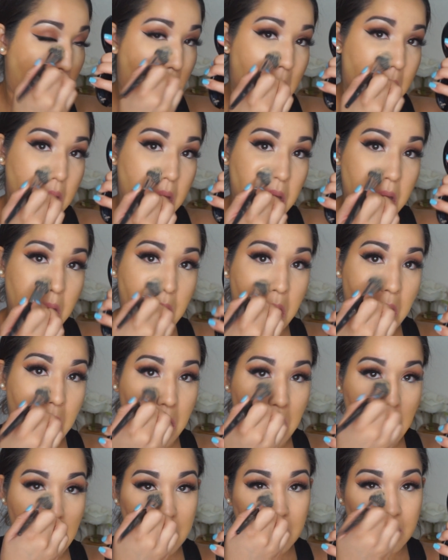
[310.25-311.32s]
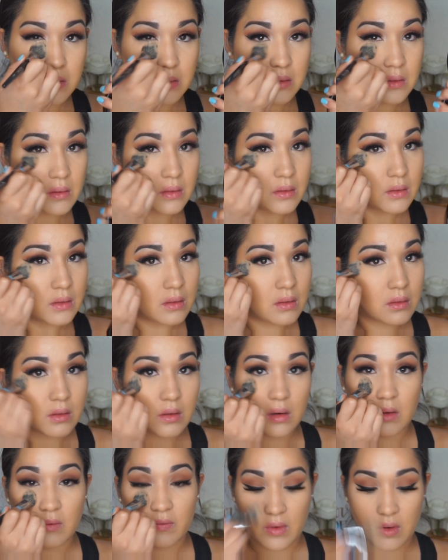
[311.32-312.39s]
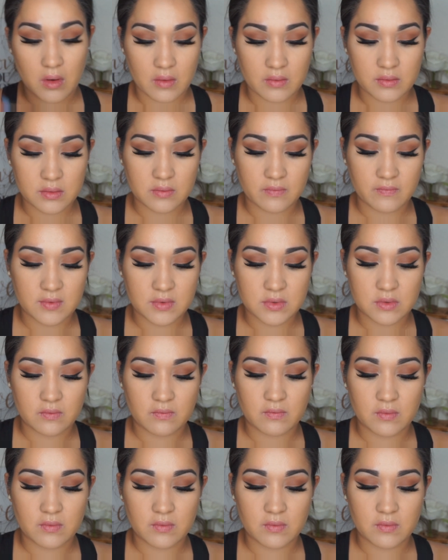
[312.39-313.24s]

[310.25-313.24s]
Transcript: For under my eyes, I am using a Morphe E49.